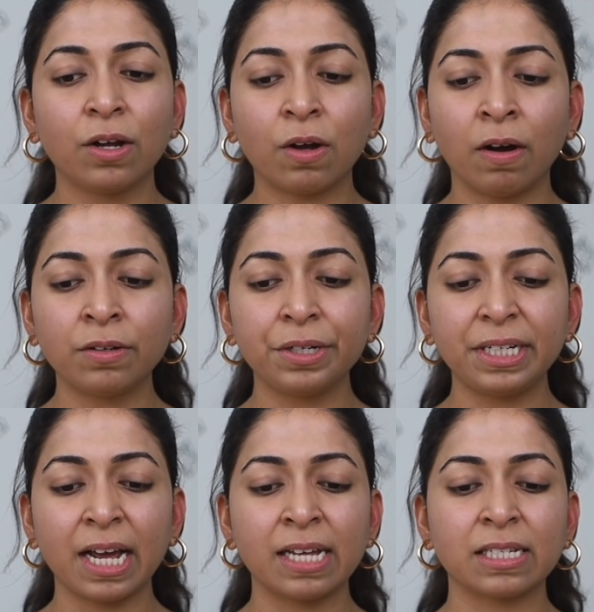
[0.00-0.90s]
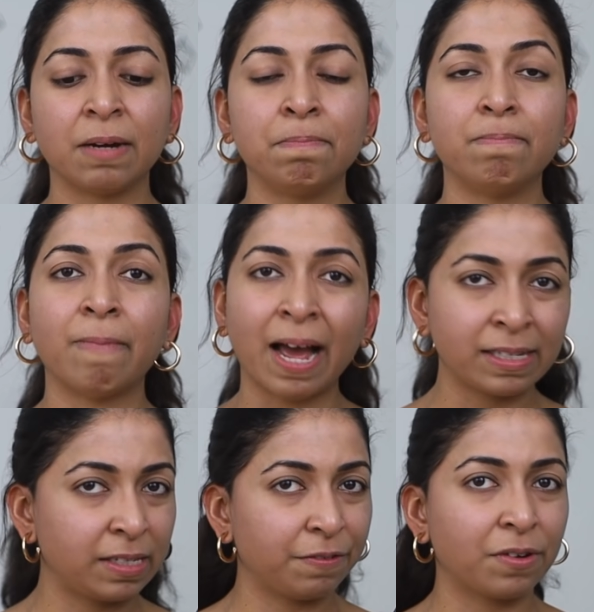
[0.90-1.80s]
Concrete has a
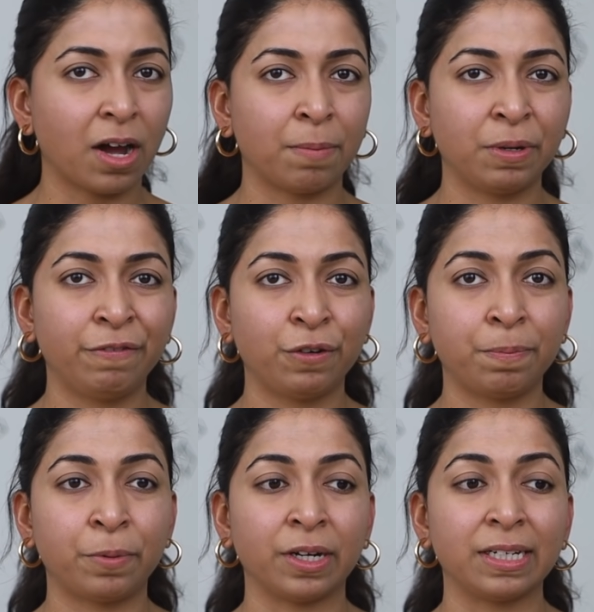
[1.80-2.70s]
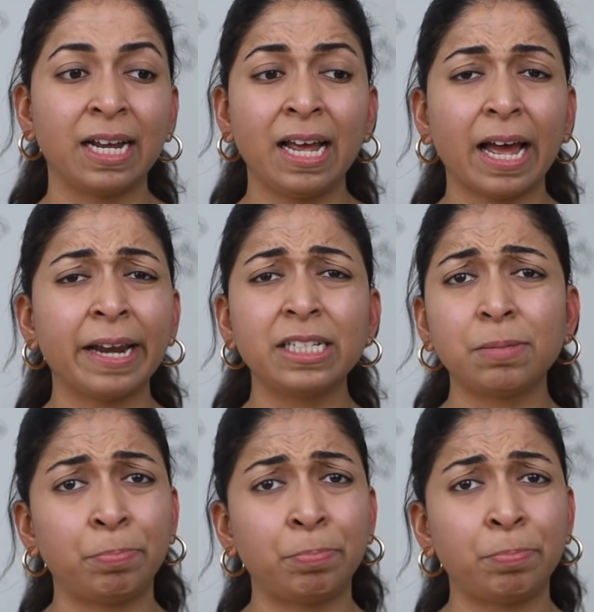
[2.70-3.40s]
massive carbon footprint and it's